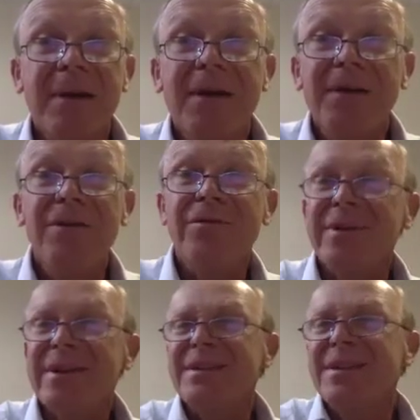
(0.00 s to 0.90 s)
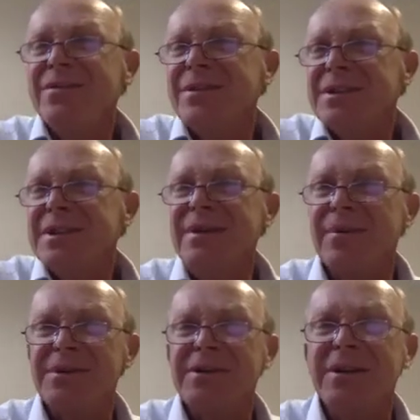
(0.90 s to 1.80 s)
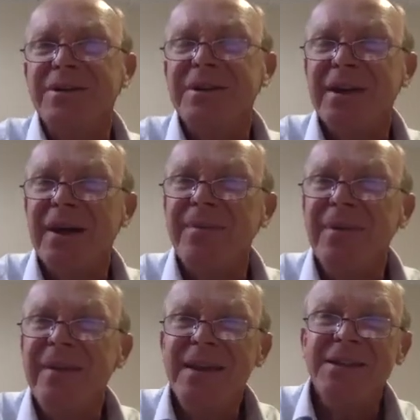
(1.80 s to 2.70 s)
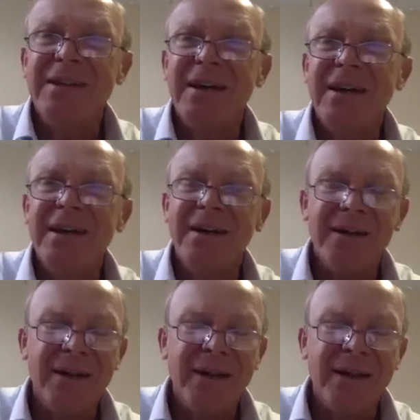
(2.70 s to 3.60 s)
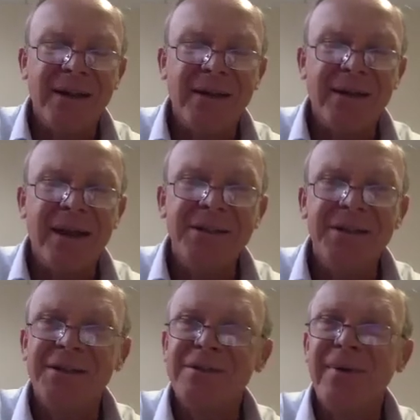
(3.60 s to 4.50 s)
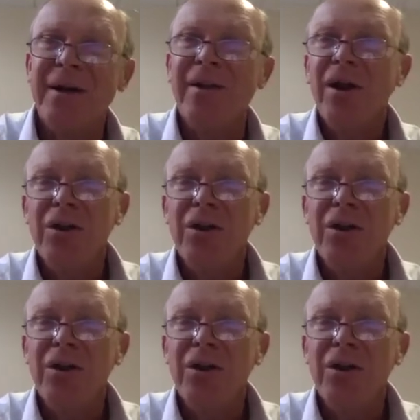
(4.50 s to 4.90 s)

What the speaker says: You can see what's going to turn up in these cases as well.